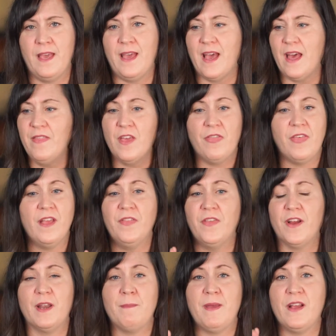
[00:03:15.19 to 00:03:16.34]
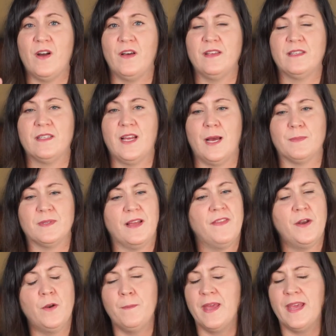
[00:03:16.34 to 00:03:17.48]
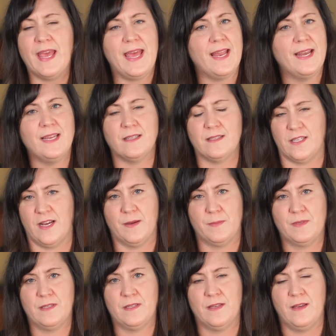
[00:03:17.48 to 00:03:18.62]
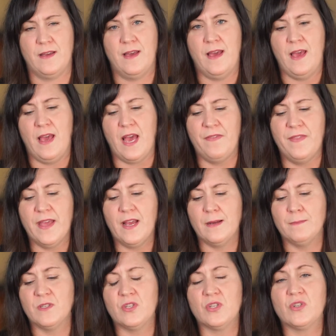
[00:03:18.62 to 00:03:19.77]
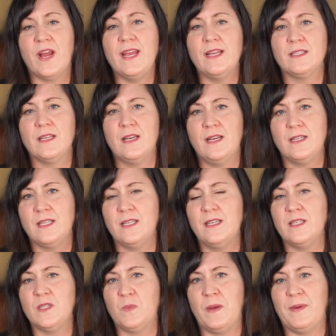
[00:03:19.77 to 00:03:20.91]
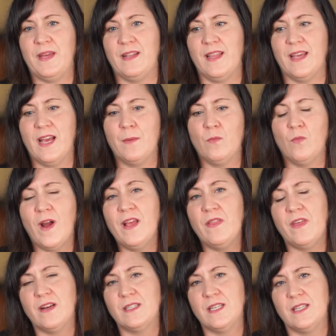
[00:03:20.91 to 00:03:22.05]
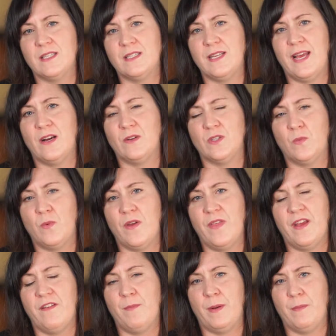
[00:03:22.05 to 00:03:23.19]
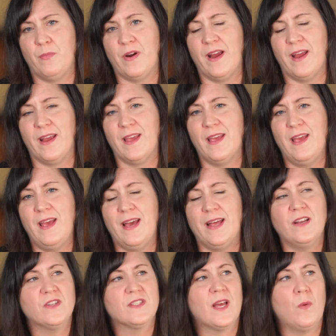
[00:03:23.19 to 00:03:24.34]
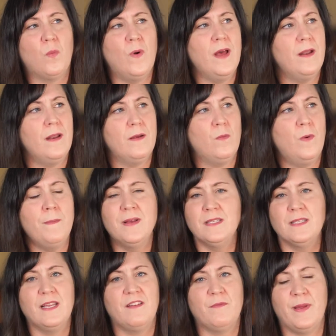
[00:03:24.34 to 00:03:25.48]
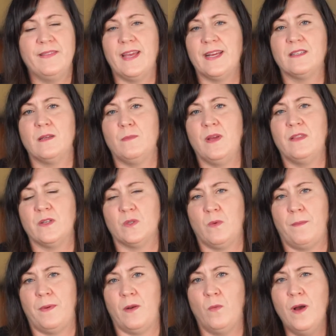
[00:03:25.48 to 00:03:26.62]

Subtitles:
And they think they're going to make all these stops, and they don't make any stops. And they come straight to these women. They come right there to this town, to where they've been praying. And I just thought, what must it have been like to be those women?